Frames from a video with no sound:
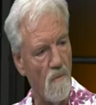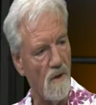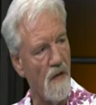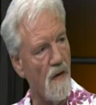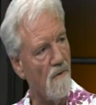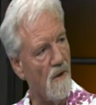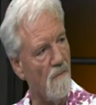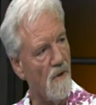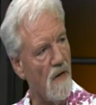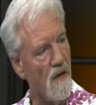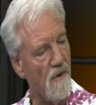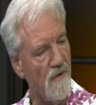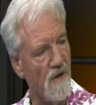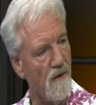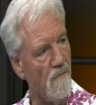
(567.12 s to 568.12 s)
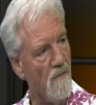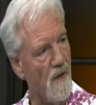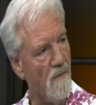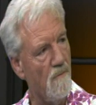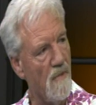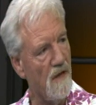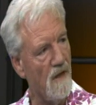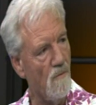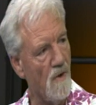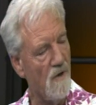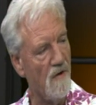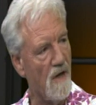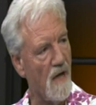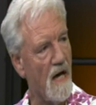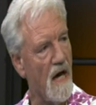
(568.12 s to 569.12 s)
but I, I think ma many
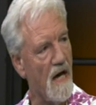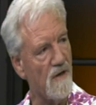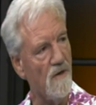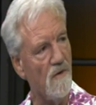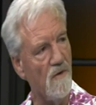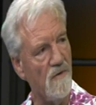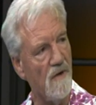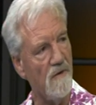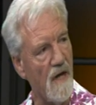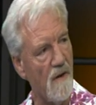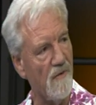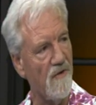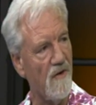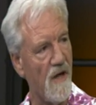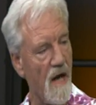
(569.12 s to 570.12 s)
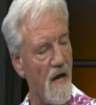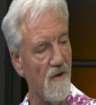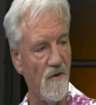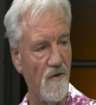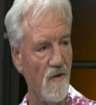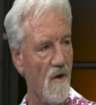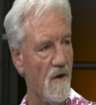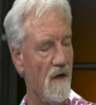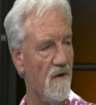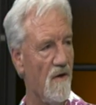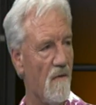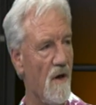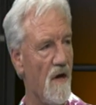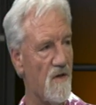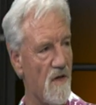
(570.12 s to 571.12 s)
would uh, argue that that was the case, and certainly
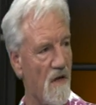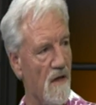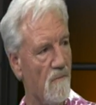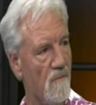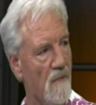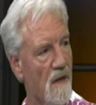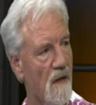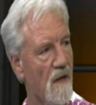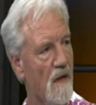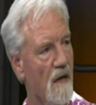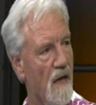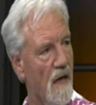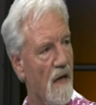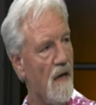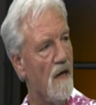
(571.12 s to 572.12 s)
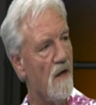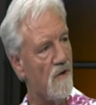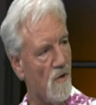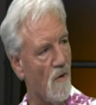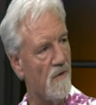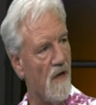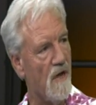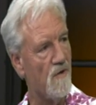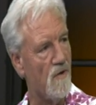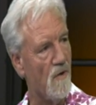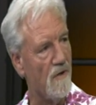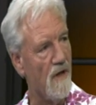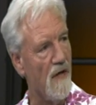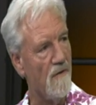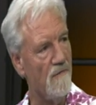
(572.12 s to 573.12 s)
the regime uh, took that
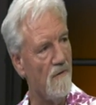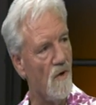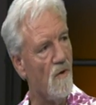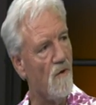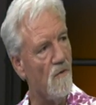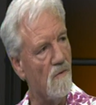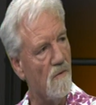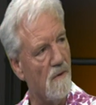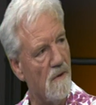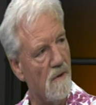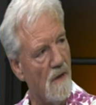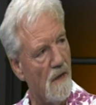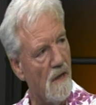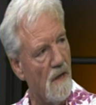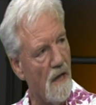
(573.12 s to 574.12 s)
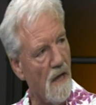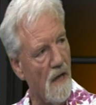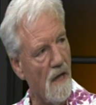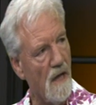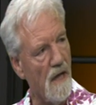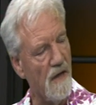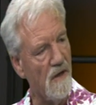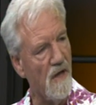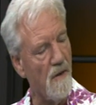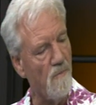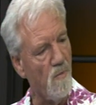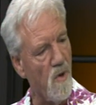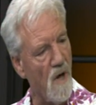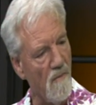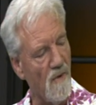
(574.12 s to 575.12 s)
took that view. Yeah. Uh, and that
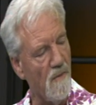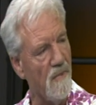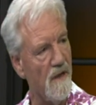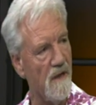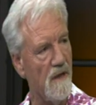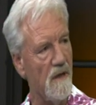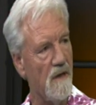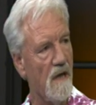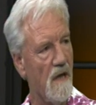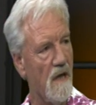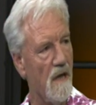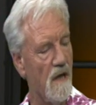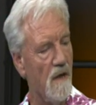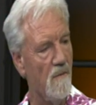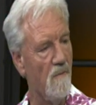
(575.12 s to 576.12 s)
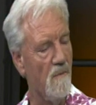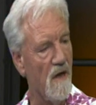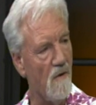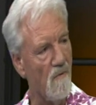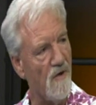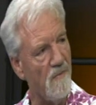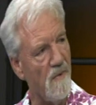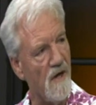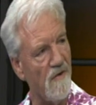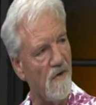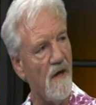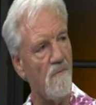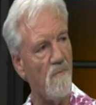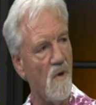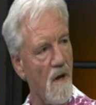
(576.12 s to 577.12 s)
probably, uh, in many respects,
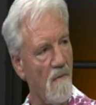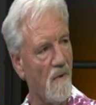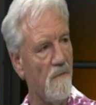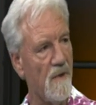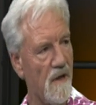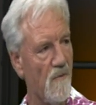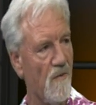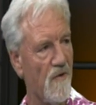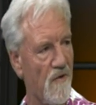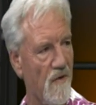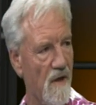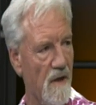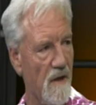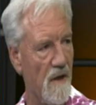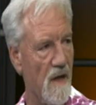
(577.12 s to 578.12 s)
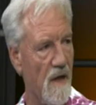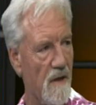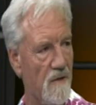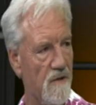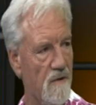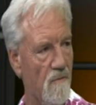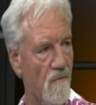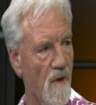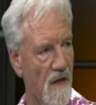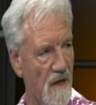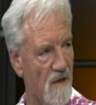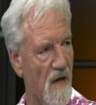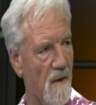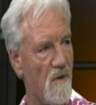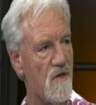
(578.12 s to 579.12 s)
that probably was the uh,
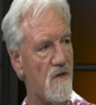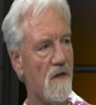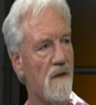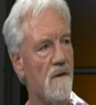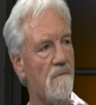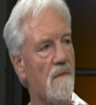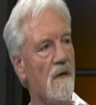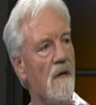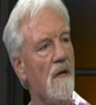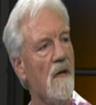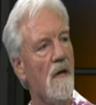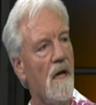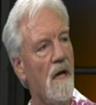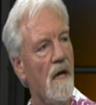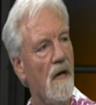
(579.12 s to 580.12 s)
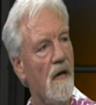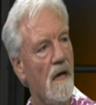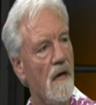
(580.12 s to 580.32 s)
really damaging, uh,